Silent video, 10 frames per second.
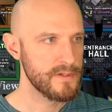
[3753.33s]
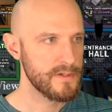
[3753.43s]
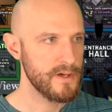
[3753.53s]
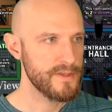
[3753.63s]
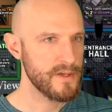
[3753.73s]

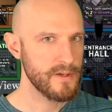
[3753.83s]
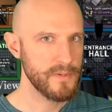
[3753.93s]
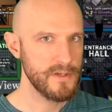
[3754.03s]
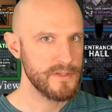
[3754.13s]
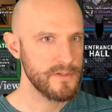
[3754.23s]
I think I'm
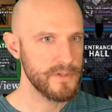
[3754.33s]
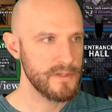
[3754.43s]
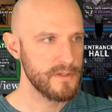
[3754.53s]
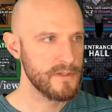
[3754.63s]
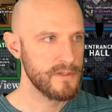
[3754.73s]
going to do it.
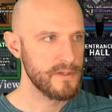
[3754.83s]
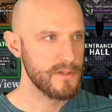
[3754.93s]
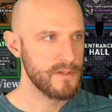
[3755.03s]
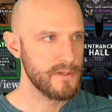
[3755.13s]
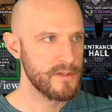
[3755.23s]

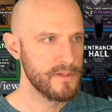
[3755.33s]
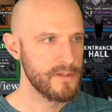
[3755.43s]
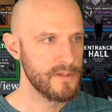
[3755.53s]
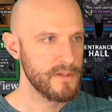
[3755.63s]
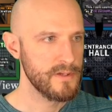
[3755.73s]

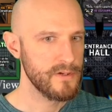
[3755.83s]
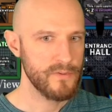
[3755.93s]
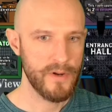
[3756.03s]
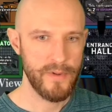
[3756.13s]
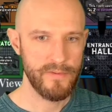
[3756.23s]

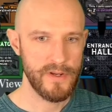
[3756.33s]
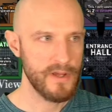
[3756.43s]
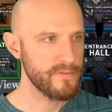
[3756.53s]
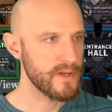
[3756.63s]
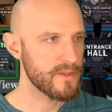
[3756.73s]
Where am I right
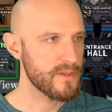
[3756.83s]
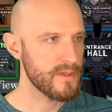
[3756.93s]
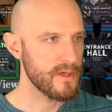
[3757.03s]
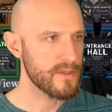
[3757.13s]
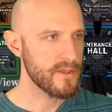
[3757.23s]
now? Rank
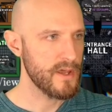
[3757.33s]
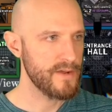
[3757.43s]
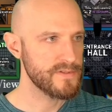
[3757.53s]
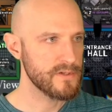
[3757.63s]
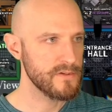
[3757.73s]
6. I'd
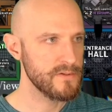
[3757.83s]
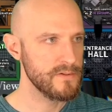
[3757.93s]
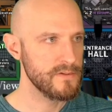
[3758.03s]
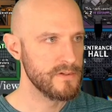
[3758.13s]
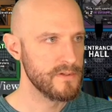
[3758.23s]
have to go